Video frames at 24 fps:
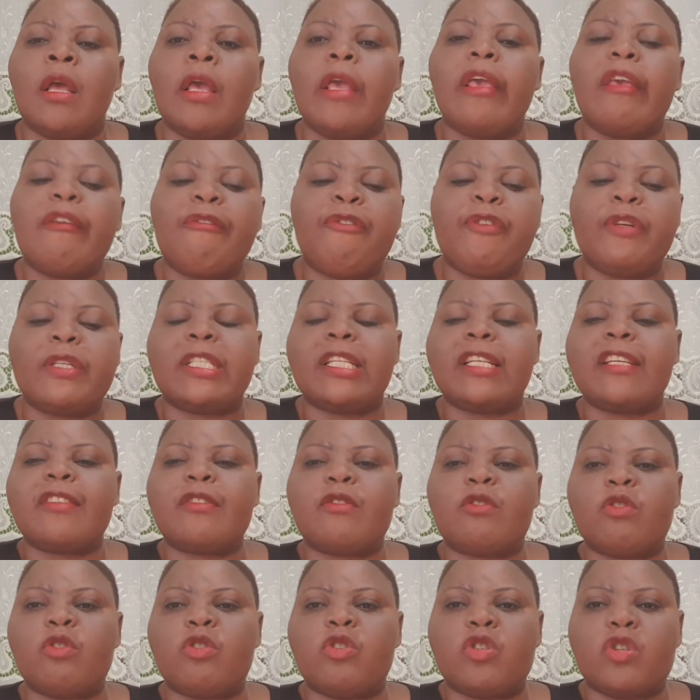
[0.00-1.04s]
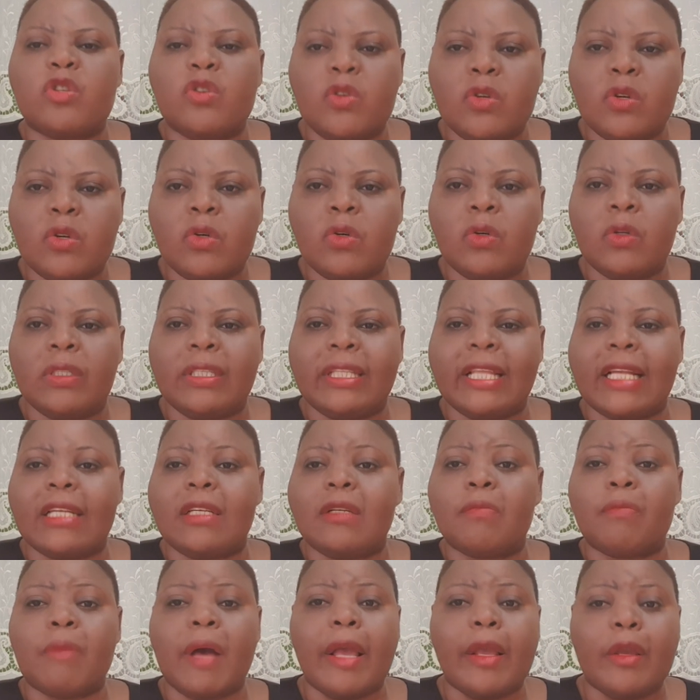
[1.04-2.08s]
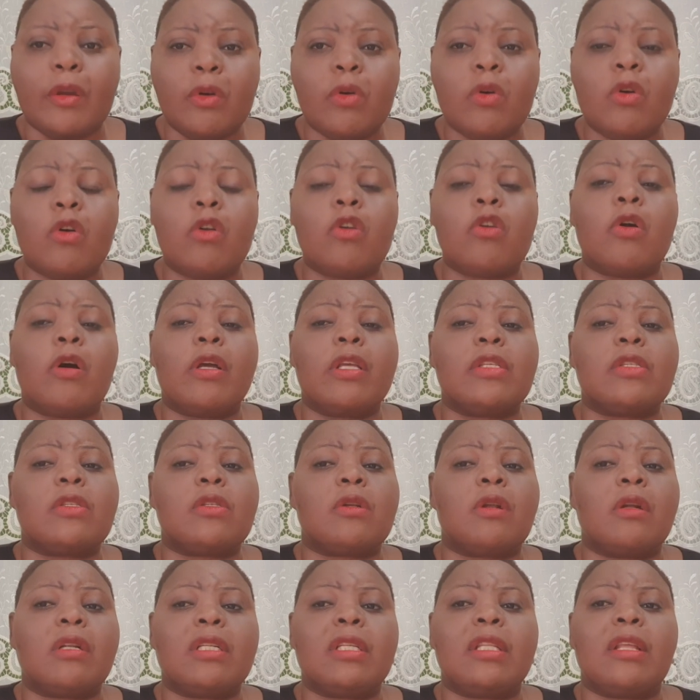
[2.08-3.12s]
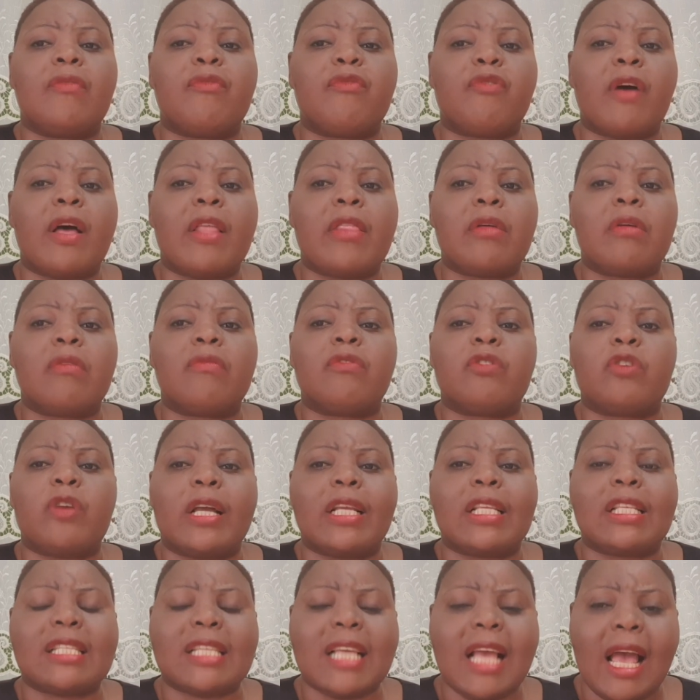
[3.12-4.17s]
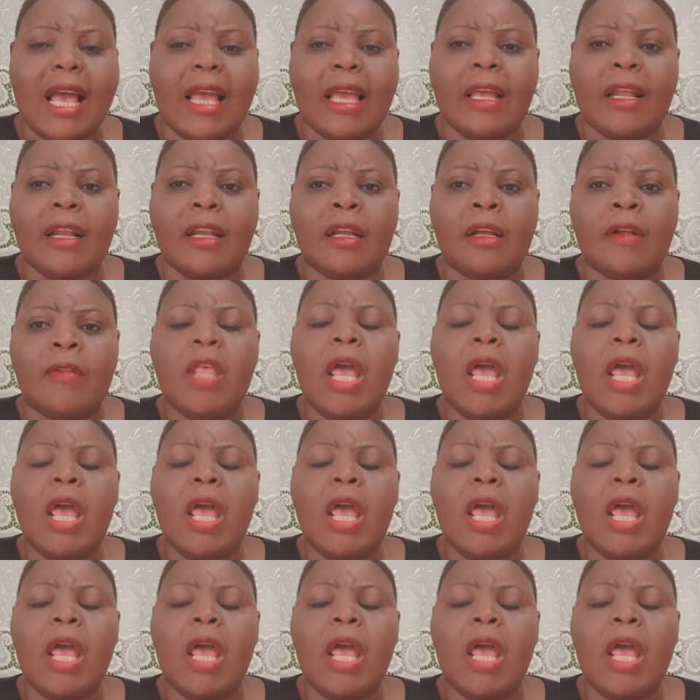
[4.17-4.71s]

If it is true that Mayuguno is not the father of your child,